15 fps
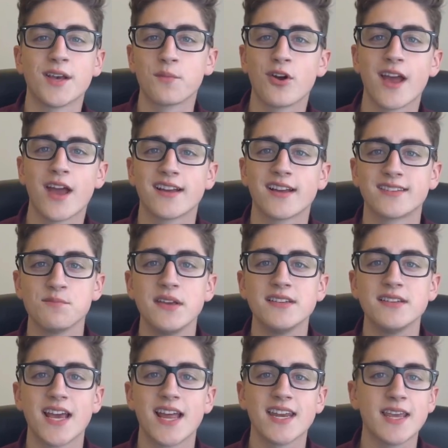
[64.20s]

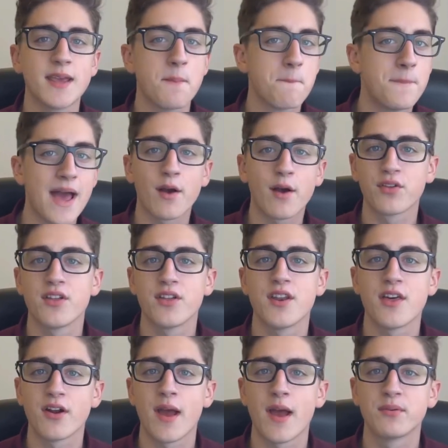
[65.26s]
characteristics, as he mentioned
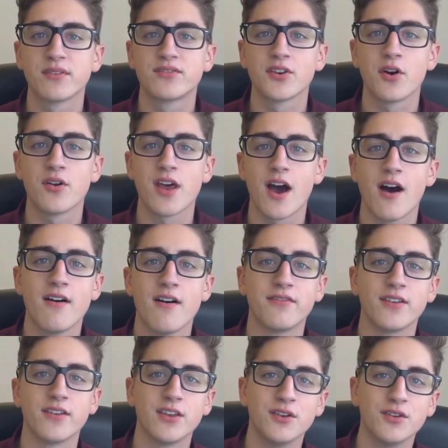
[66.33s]
within the first 5
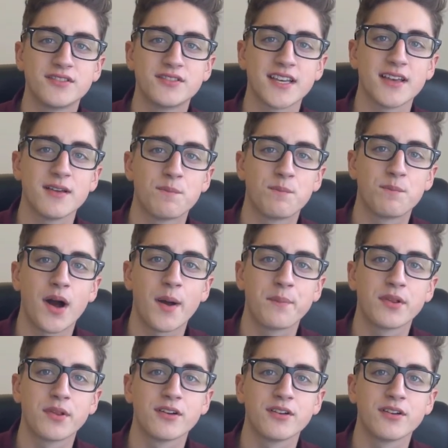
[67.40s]
minutes of his
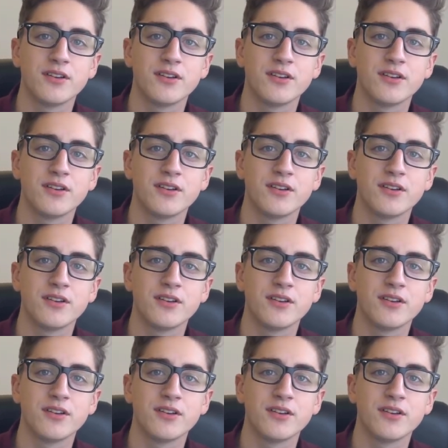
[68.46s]
video.